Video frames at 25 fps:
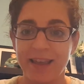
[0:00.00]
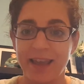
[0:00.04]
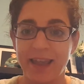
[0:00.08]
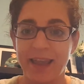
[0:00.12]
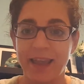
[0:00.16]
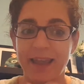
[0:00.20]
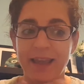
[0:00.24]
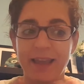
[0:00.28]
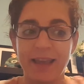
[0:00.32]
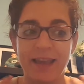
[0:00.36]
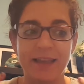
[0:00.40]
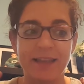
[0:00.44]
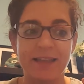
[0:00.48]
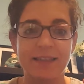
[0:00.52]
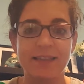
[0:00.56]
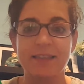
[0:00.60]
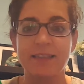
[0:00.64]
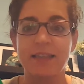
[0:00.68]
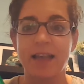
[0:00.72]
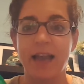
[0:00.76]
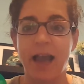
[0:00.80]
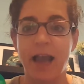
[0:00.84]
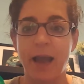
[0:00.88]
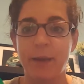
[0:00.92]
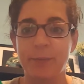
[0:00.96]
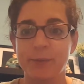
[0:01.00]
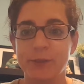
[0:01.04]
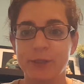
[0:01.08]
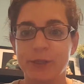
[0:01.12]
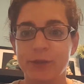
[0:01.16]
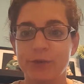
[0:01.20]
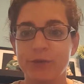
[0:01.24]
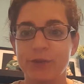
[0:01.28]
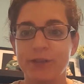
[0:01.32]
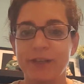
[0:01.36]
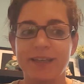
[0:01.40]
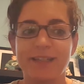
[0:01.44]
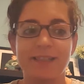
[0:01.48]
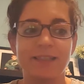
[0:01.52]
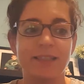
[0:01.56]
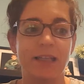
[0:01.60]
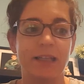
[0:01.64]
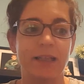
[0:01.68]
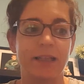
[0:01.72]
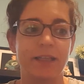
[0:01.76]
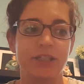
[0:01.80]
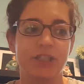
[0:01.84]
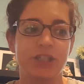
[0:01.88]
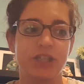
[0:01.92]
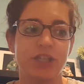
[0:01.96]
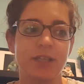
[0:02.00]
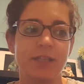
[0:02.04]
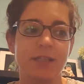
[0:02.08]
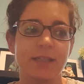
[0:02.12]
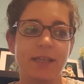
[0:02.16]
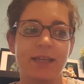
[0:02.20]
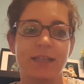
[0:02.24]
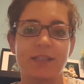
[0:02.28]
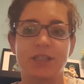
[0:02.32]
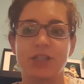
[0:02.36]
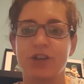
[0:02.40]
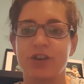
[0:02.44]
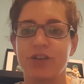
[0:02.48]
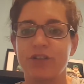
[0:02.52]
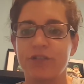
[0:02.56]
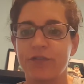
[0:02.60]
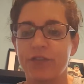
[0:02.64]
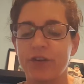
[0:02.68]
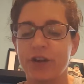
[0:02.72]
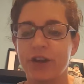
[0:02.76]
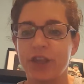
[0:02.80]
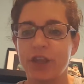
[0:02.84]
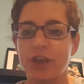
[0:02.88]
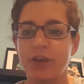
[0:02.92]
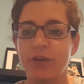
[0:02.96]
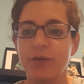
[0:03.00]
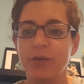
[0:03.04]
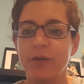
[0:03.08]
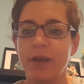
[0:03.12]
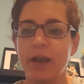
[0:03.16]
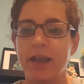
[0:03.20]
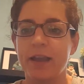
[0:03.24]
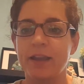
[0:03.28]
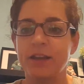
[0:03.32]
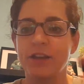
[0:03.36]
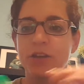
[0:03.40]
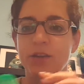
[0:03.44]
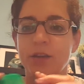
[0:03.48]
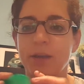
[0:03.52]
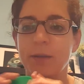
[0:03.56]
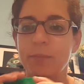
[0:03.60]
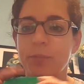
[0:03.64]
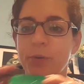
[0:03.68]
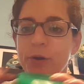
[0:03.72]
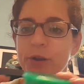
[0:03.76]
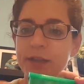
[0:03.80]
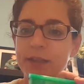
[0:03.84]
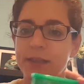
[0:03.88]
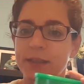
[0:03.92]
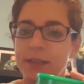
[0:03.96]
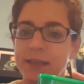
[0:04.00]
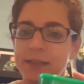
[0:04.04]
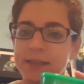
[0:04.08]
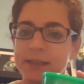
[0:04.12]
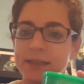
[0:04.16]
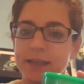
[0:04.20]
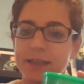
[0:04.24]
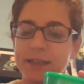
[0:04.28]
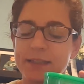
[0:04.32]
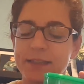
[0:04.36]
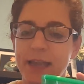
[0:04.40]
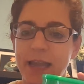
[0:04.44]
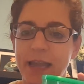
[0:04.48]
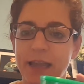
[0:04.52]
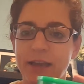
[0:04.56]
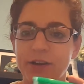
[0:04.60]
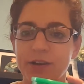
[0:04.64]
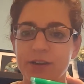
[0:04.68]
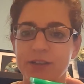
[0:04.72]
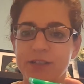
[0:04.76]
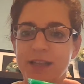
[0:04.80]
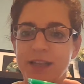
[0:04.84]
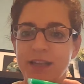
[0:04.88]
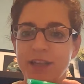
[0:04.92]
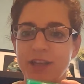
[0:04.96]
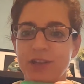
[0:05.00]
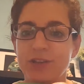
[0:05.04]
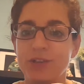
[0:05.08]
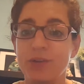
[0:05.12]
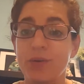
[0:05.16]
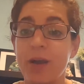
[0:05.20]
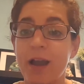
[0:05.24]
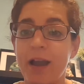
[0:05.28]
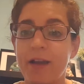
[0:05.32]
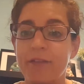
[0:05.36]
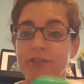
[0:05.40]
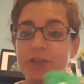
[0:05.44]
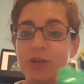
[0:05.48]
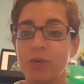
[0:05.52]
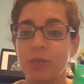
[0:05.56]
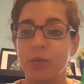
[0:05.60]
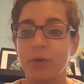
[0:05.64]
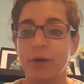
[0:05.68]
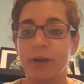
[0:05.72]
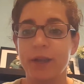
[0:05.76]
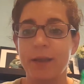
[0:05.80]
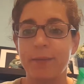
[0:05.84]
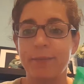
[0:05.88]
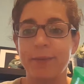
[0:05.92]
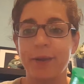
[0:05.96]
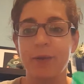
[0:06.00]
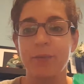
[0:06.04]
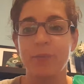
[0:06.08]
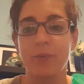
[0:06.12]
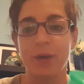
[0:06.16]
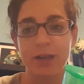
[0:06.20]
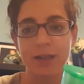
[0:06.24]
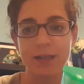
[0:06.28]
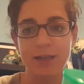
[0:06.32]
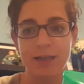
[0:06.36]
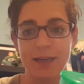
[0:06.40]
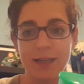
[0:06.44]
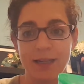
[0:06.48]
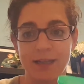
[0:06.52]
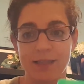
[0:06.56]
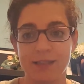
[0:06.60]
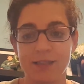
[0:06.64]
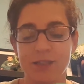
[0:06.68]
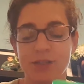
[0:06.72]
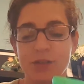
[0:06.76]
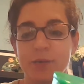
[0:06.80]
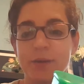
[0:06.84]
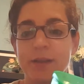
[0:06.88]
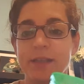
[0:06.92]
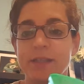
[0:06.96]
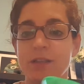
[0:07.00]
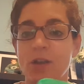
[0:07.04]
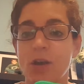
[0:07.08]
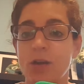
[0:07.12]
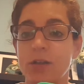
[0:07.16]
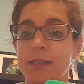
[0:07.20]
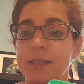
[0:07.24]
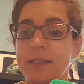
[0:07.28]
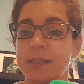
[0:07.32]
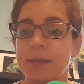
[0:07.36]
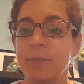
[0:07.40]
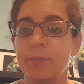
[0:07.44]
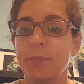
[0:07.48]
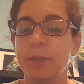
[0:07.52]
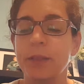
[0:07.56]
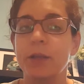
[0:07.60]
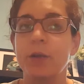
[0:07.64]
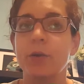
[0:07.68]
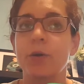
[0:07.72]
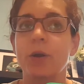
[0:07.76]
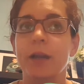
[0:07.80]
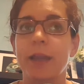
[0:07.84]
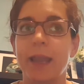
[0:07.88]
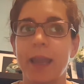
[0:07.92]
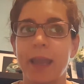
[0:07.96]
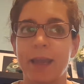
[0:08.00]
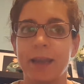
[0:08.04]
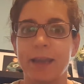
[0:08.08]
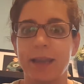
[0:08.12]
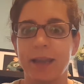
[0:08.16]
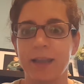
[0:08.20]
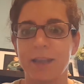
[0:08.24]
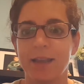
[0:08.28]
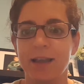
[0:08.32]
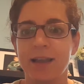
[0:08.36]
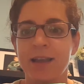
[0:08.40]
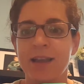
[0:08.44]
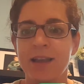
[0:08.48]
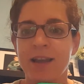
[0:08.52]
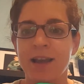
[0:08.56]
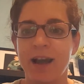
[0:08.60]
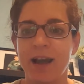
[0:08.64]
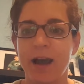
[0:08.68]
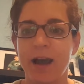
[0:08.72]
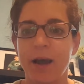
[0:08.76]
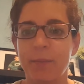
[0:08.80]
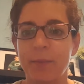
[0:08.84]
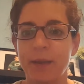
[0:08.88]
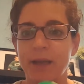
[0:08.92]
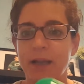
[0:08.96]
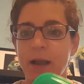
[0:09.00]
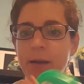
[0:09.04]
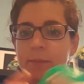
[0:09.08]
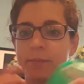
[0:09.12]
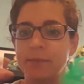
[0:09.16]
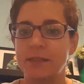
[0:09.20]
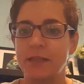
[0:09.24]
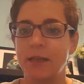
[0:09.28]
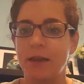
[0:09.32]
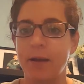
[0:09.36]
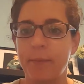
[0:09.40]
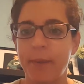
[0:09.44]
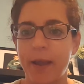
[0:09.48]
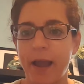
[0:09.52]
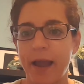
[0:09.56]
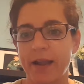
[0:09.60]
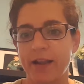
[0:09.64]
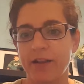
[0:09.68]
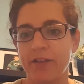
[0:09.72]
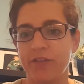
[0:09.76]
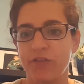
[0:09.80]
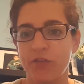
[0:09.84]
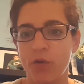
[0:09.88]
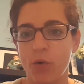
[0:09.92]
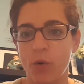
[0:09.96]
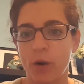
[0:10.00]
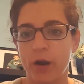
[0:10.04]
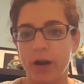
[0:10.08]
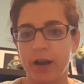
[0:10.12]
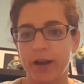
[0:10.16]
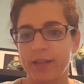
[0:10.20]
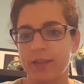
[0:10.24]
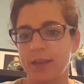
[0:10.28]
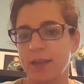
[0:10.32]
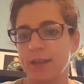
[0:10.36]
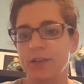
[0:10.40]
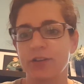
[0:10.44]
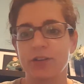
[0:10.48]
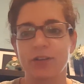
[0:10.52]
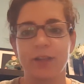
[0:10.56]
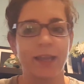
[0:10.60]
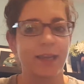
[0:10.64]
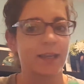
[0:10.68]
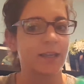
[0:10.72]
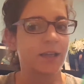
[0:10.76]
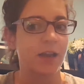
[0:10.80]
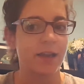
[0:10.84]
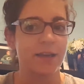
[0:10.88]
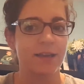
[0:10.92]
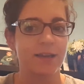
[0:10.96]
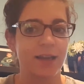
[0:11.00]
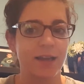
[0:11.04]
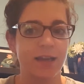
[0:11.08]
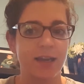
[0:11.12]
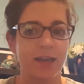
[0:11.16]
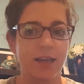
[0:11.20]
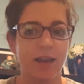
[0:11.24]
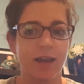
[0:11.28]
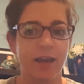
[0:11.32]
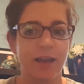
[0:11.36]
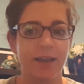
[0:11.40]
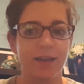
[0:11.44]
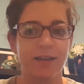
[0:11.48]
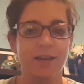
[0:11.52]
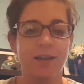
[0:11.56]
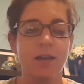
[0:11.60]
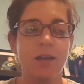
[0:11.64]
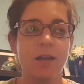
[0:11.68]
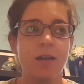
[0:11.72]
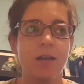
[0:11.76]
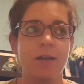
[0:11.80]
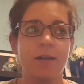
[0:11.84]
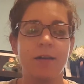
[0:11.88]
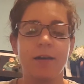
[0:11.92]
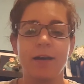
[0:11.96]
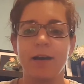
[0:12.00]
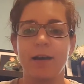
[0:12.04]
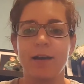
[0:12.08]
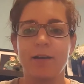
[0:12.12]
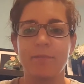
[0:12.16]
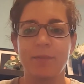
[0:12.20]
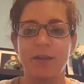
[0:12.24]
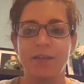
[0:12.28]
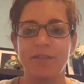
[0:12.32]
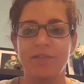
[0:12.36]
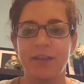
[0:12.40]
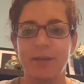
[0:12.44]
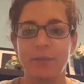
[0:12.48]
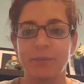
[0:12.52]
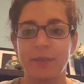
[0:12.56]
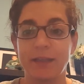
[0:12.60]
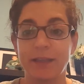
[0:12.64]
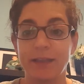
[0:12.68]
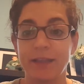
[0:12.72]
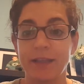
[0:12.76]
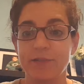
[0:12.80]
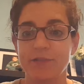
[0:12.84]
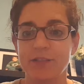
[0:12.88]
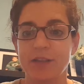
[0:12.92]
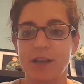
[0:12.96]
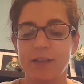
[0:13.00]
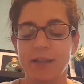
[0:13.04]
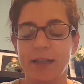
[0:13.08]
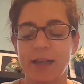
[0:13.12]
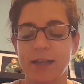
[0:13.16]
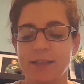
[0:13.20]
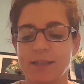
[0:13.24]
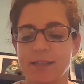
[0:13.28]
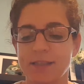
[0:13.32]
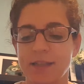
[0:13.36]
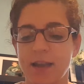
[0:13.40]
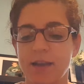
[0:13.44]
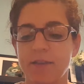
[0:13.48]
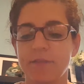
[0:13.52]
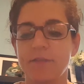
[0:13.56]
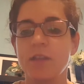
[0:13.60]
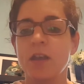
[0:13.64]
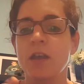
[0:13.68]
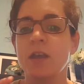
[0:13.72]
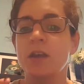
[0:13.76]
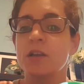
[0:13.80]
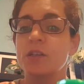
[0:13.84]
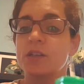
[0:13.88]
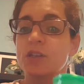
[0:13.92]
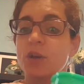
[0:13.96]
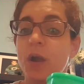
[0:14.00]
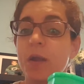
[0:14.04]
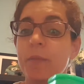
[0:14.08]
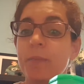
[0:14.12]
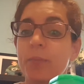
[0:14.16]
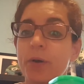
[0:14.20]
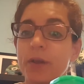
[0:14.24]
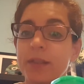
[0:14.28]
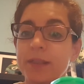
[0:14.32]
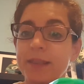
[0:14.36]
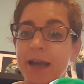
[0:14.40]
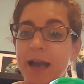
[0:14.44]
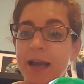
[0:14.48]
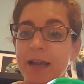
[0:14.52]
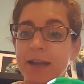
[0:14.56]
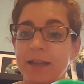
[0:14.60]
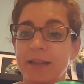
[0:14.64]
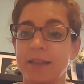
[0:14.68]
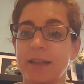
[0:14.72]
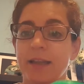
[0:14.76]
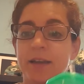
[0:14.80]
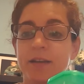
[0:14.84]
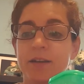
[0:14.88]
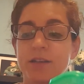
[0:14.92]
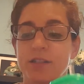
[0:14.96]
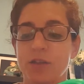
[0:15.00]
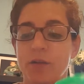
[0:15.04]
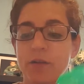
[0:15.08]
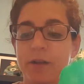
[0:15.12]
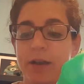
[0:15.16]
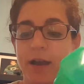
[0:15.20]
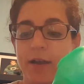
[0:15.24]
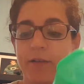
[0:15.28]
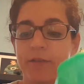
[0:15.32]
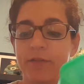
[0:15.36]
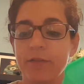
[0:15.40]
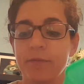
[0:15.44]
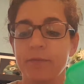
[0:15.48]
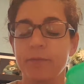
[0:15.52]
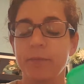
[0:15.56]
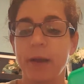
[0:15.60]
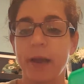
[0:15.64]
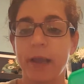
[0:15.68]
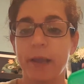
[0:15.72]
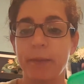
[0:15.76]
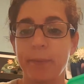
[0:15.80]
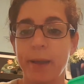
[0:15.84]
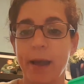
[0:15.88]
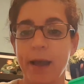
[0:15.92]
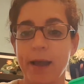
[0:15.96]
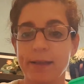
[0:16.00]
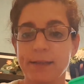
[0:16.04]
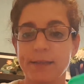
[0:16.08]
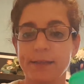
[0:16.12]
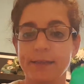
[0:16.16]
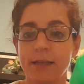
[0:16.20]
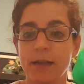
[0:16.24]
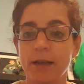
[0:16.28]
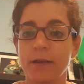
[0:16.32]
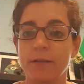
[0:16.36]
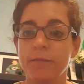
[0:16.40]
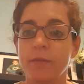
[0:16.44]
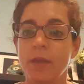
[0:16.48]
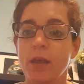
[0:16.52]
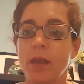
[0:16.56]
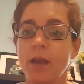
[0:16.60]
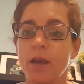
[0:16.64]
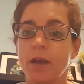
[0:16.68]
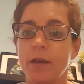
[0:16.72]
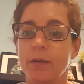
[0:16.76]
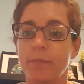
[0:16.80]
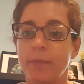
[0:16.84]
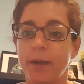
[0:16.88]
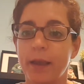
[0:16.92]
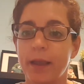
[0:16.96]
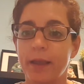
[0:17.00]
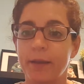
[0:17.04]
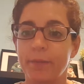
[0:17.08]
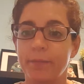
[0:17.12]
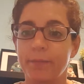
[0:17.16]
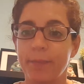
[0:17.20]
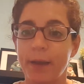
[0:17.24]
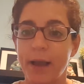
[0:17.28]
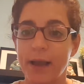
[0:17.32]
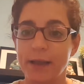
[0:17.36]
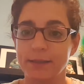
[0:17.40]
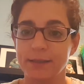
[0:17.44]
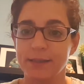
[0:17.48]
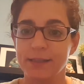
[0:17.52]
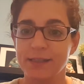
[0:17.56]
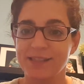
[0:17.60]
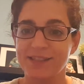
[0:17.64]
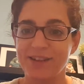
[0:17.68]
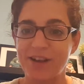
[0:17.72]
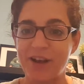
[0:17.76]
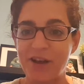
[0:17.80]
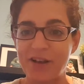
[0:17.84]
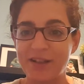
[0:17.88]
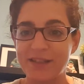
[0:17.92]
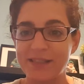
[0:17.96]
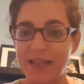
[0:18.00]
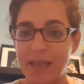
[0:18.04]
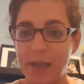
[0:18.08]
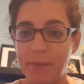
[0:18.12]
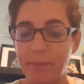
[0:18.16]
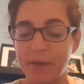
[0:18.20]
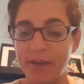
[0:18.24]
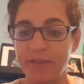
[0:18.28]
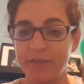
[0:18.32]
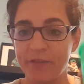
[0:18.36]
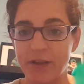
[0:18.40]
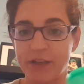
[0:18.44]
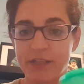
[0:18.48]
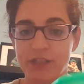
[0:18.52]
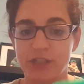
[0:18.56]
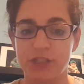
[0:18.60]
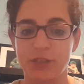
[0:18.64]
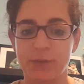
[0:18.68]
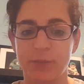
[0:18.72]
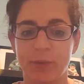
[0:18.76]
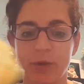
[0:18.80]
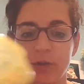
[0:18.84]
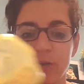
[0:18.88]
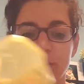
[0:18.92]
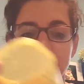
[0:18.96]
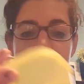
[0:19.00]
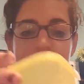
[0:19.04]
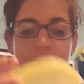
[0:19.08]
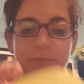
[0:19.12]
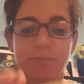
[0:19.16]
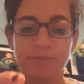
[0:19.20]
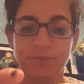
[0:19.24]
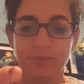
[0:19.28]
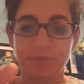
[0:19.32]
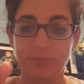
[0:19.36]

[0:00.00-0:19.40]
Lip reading: It is absolutely delicious. It's good for you, and you can put in these containers and you don't have to worry about what it is. So it's called Simply Organic. It comes in a pack of 4. I think they're like $9.99. My family lives on that stuff. So I put that in there. So I'd have my pasta sauce, and my vegetables.